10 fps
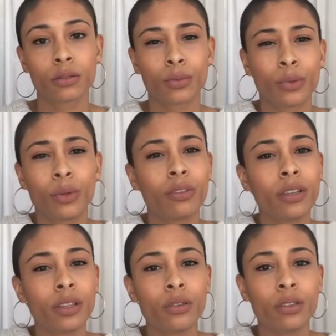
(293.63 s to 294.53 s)
when we
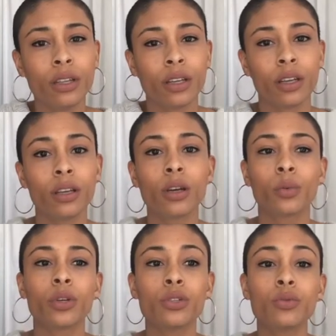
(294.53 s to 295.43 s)
really don't need it.
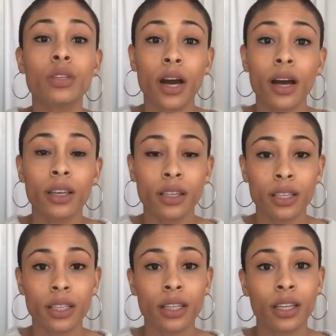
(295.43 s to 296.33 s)
We do not
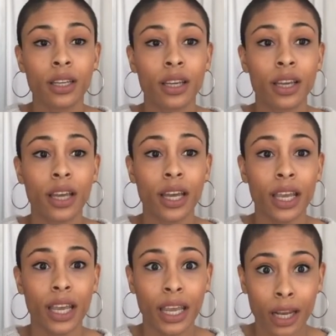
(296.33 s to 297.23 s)
need
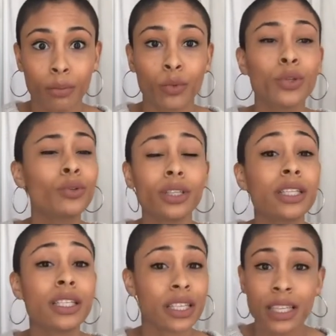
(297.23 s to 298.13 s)
animals. We don't
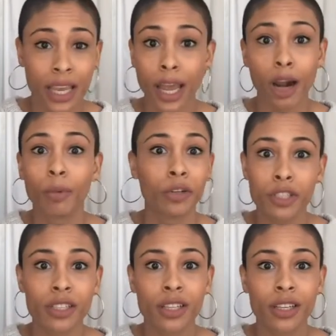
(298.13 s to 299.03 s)
need to eat
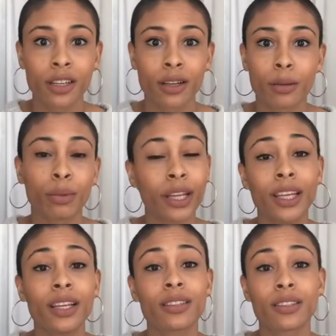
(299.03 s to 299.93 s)
animals,
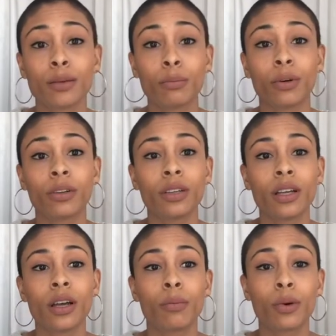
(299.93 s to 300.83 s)
plain and simple.
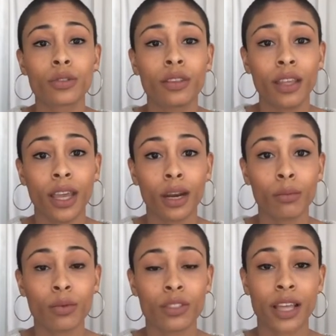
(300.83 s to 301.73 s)
Most of the
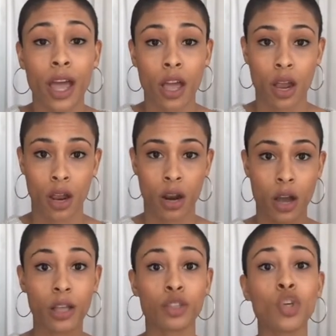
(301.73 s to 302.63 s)
animals that
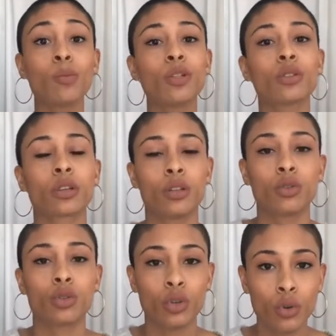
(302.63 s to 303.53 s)
us humans
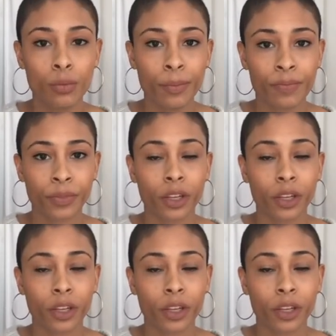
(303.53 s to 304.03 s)
consume